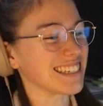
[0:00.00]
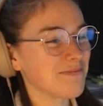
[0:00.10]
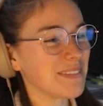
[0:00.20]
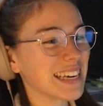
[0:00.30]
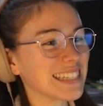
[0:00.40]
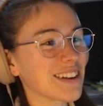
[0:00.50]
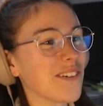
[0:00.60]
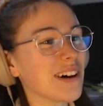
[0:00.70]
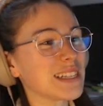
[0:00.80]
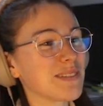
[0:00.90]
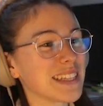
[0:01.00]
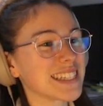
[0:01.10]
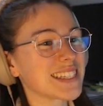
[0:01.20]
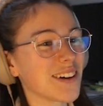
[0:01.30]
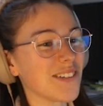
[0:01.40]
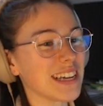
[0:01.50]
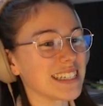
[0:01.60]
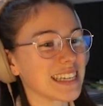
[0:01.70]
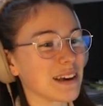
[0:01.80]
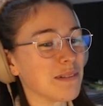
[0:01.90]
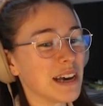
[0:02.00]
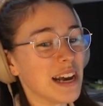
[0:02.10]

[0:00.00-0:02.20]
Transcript: Megan's always been so into him.